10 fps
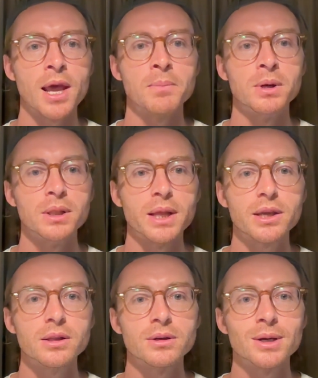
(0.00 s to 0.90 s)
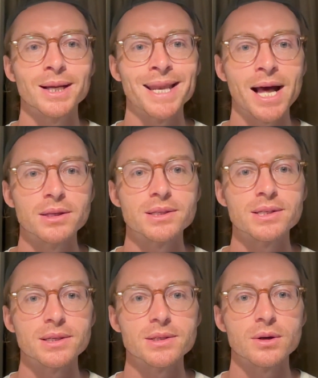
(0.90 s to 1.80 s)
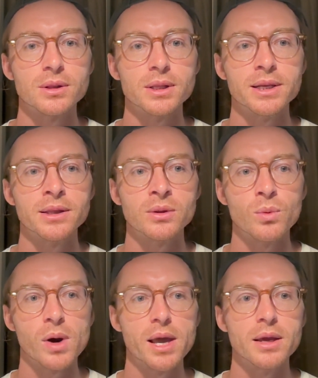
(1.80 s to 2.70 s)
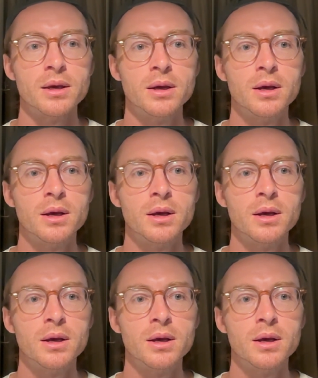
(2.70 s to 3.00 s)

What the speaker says: and molecular analysis are leading the way.